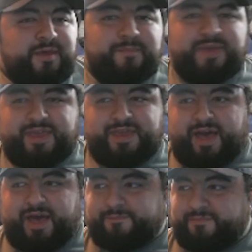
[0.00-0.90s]

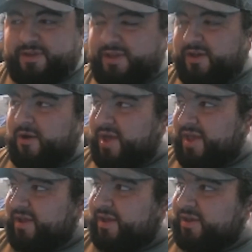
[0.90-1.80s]
Kneeckoh,
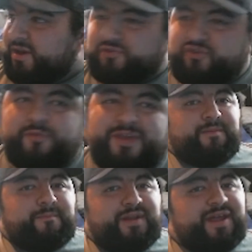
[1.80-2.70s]
and
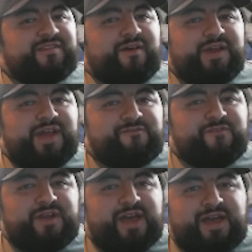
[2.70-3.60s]
Toby. But that's all I got
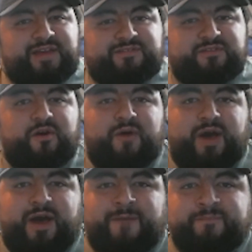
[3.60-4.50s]
for you guys.
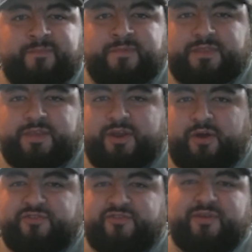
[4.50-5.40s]
So
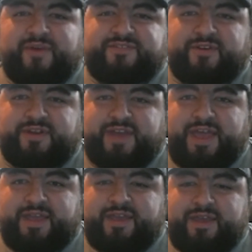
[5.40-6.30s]
enjoy the rest of your
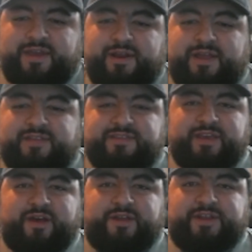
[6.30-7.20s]
day. I'll see
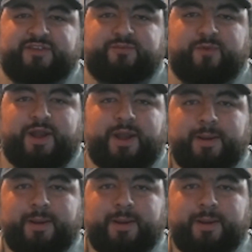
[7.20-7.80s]
you on the next one.